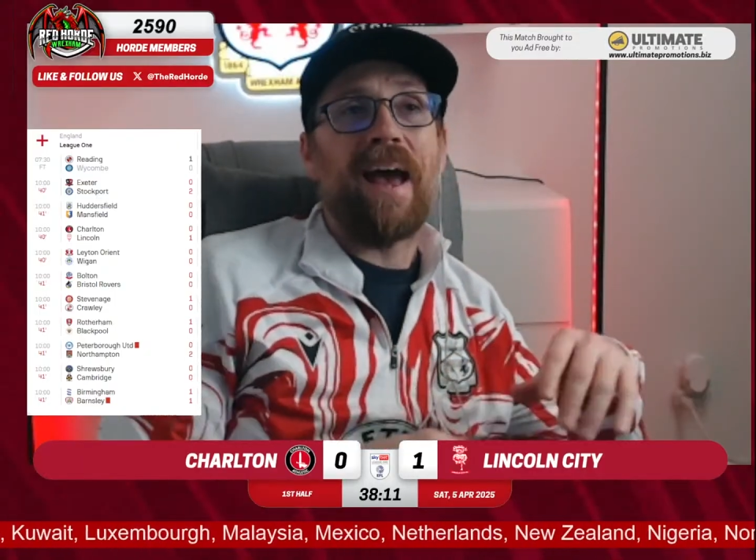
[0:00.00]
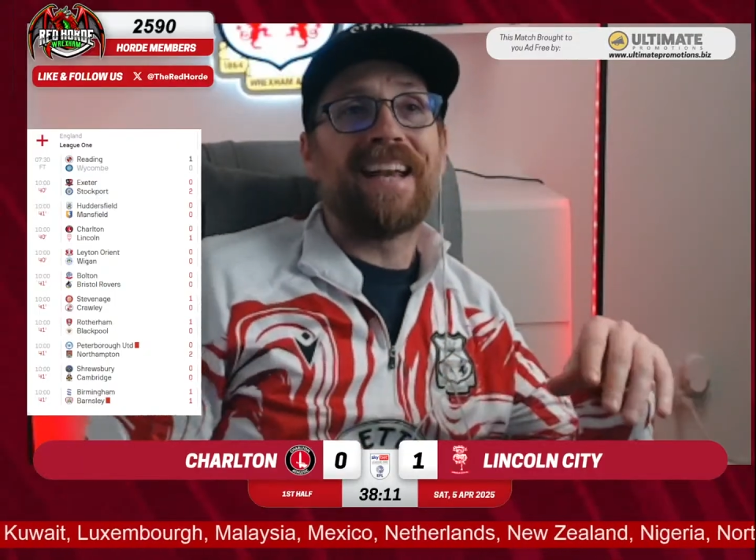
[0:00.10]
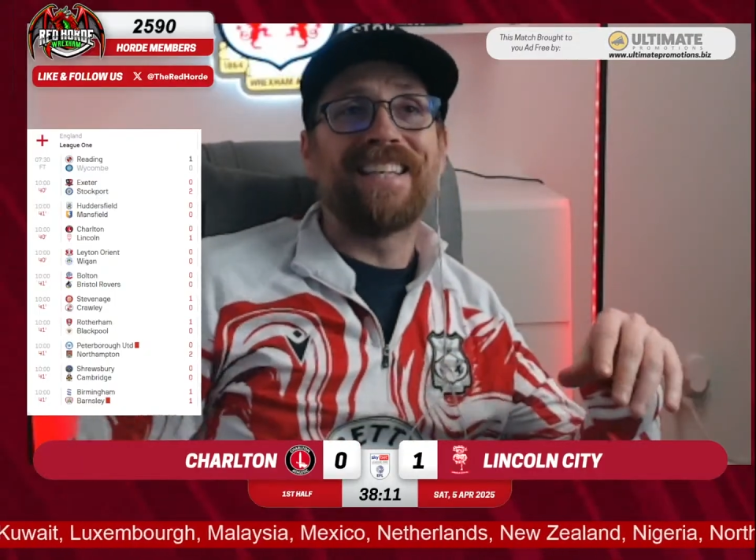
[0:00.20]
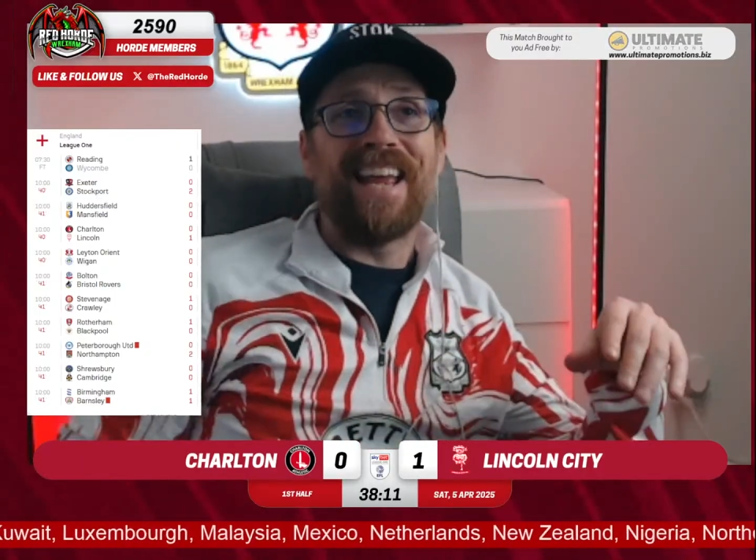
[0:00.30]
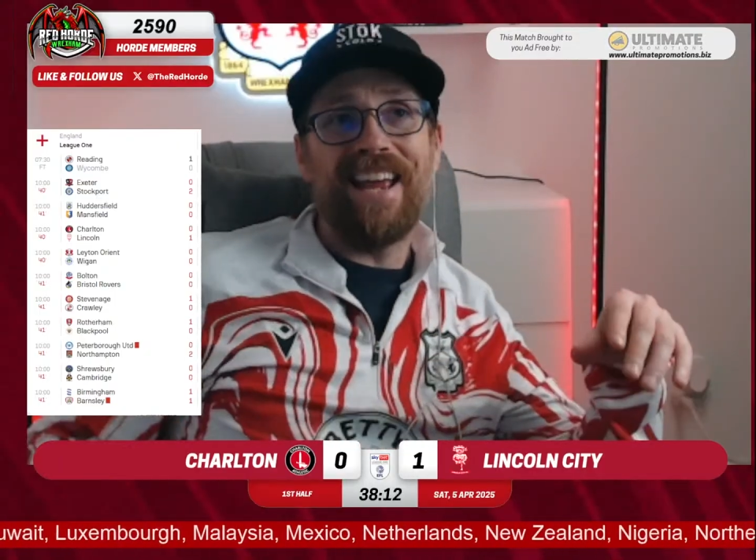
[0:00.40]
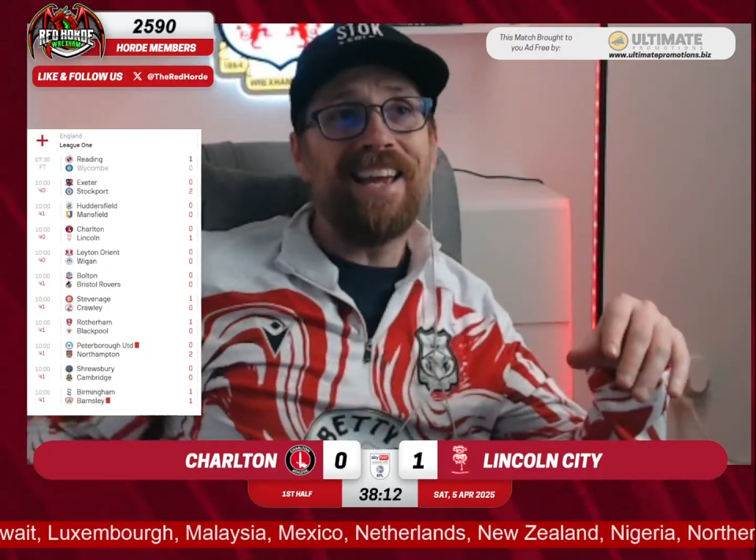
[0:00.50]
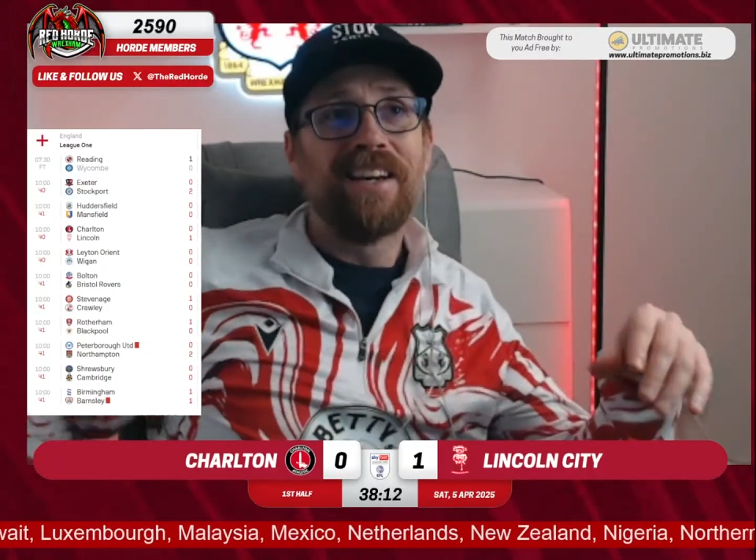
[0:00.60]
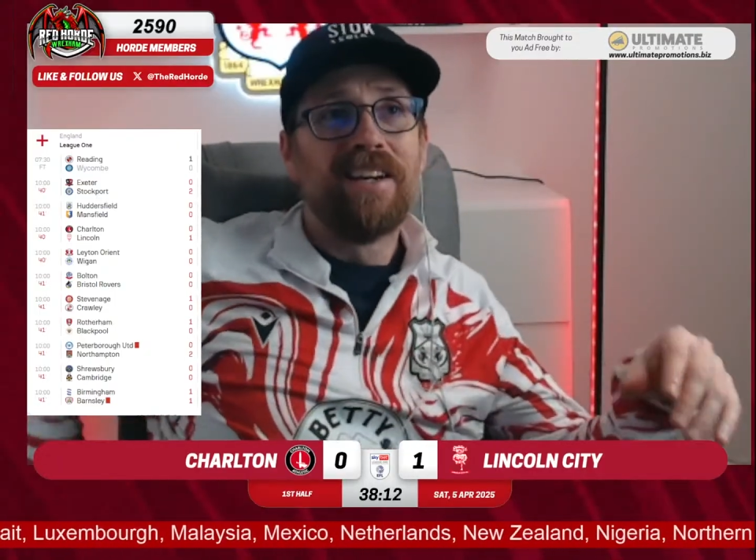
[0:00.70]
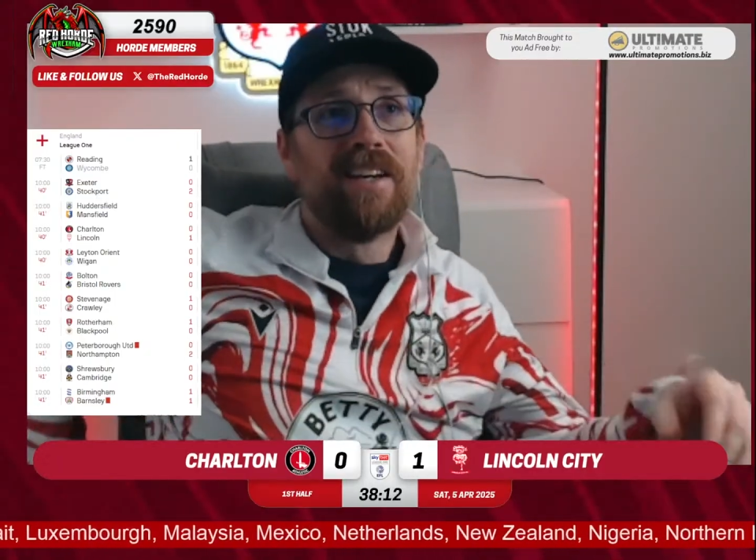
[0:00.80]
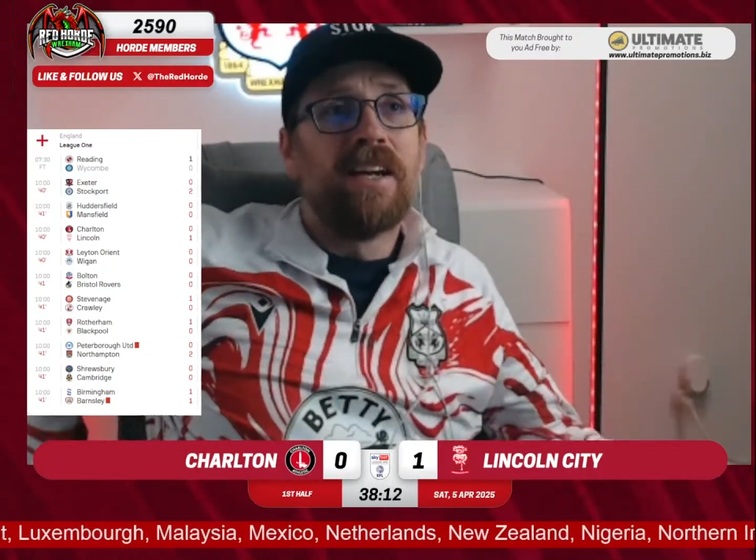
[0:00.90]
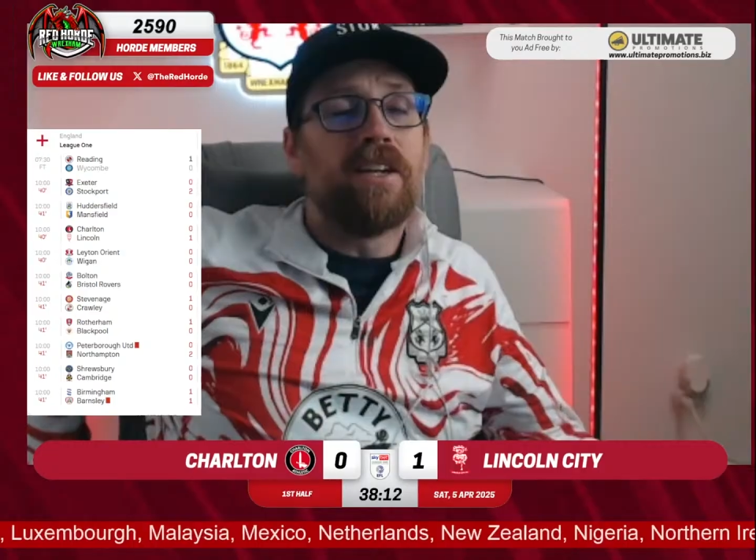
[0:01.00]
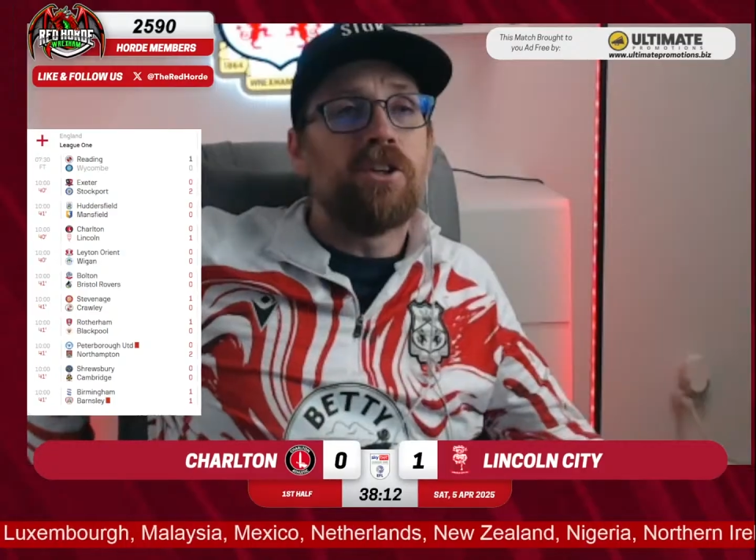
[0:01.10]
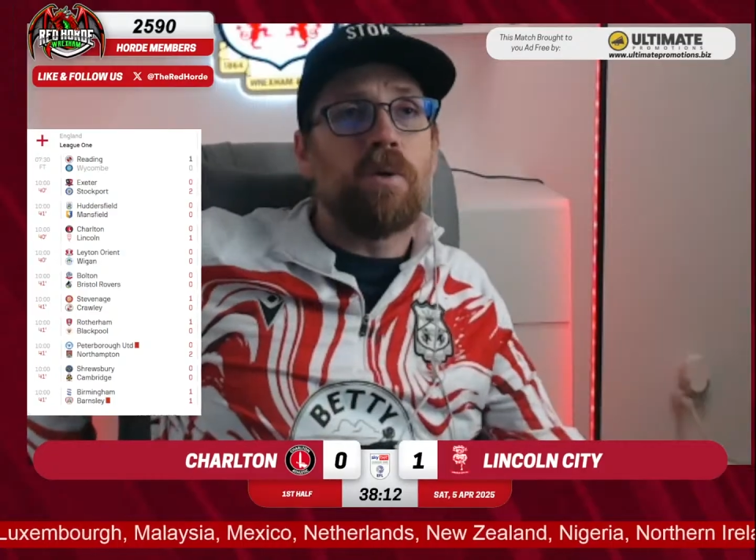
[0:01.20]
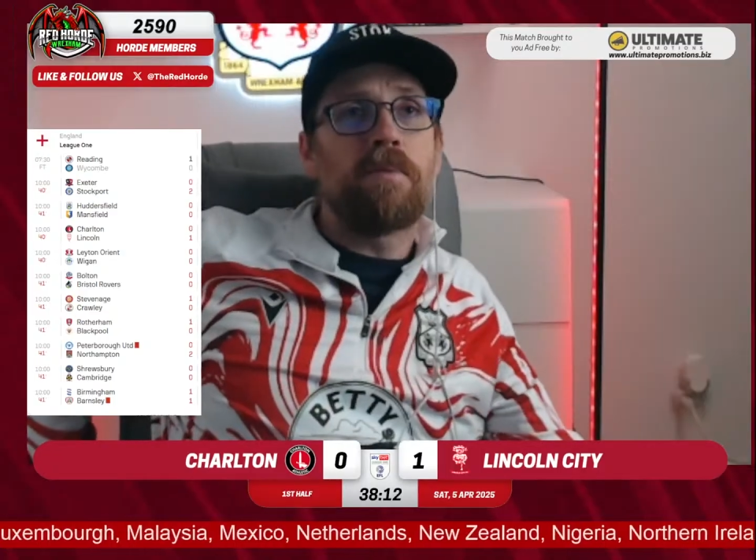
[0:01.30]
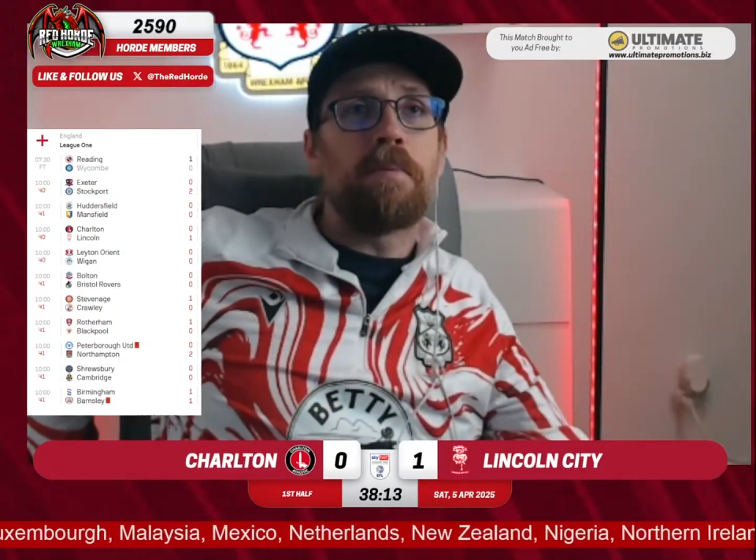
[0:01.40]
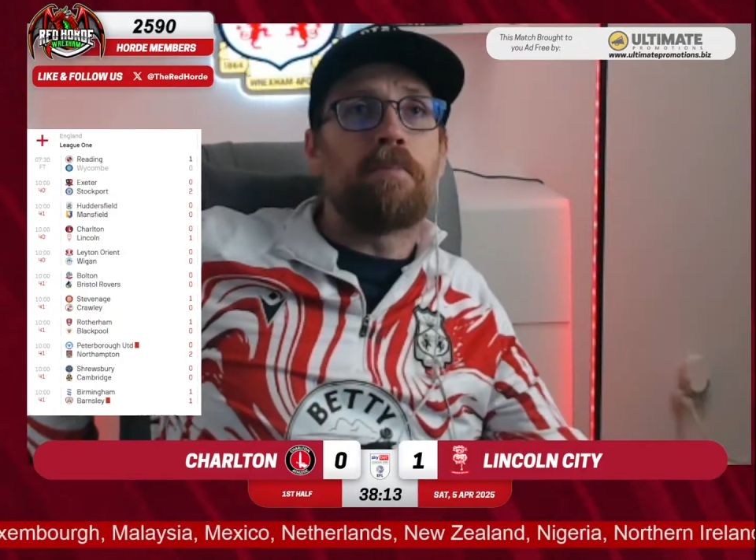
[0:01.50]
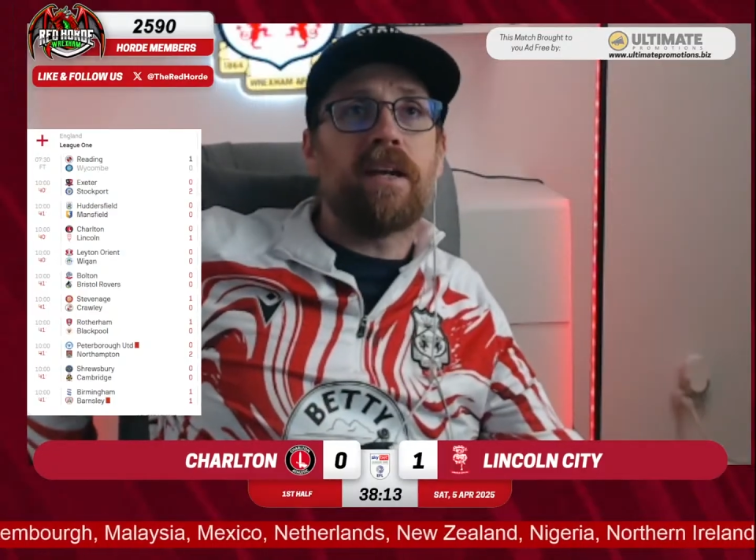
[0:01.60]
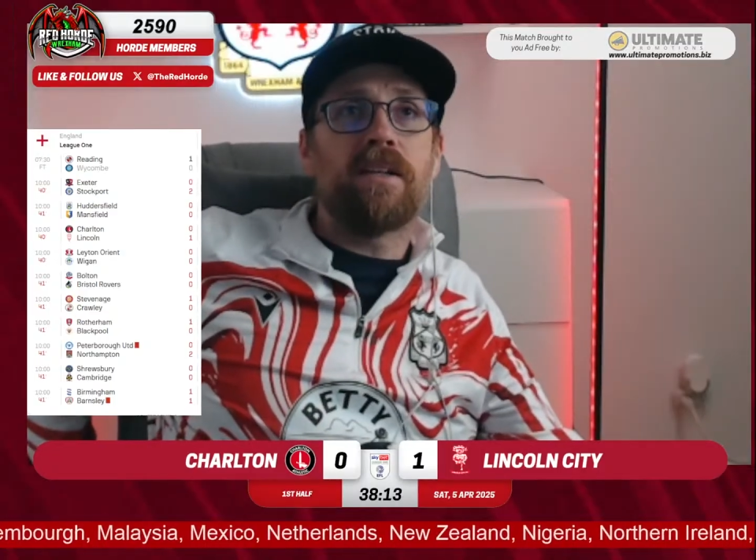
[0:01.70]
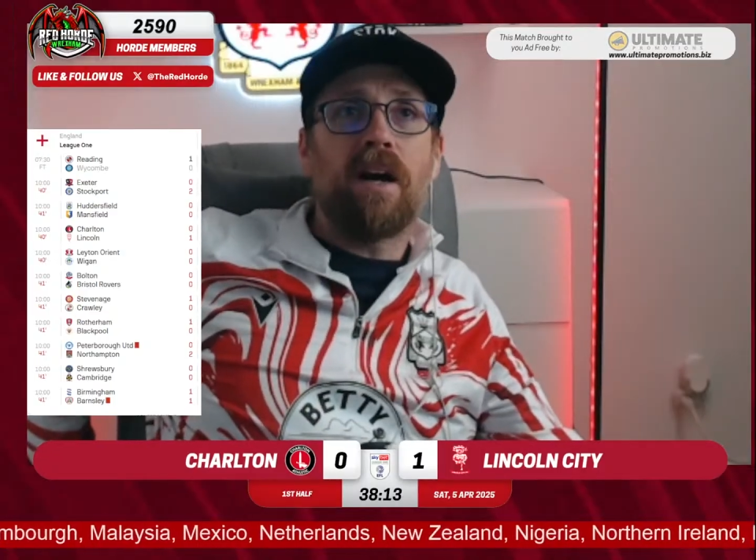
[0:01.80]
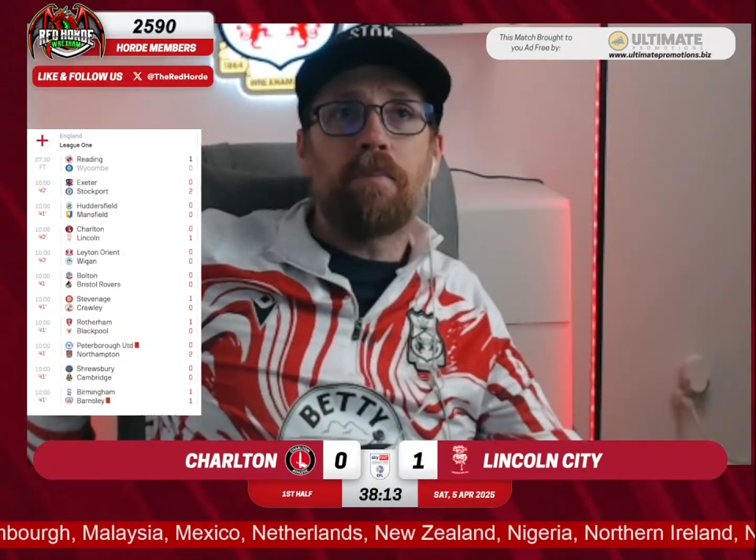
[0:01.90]
bad day and you just want to be
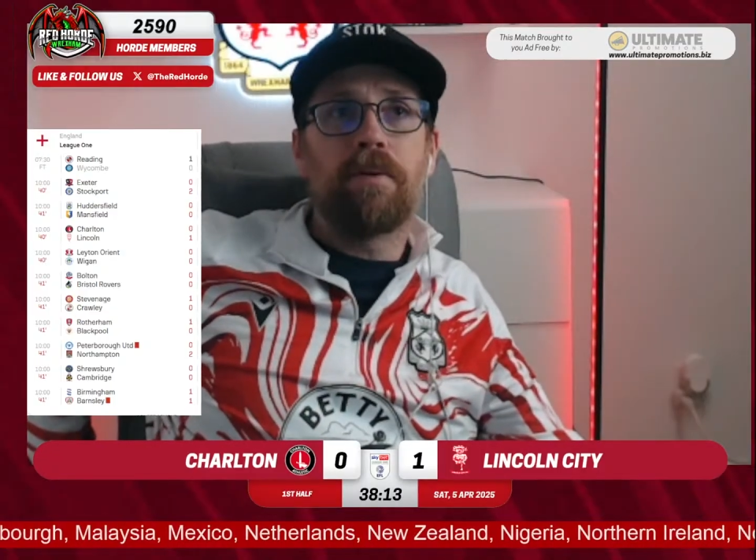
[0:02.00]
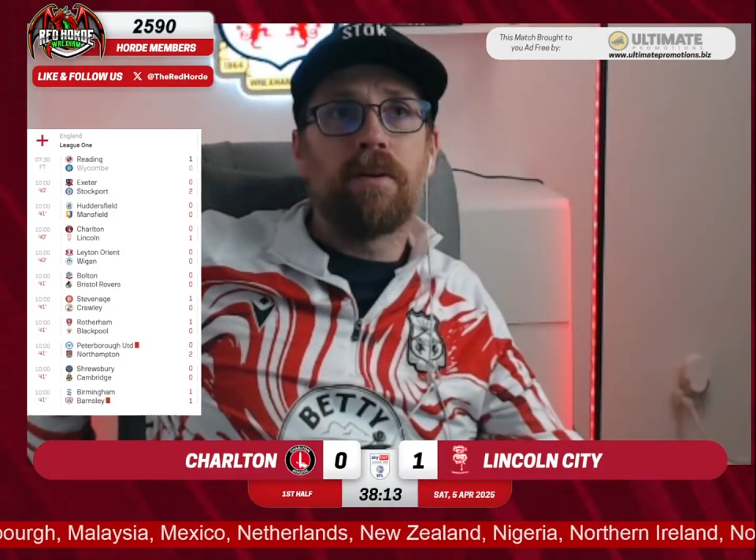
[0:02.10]
picked up,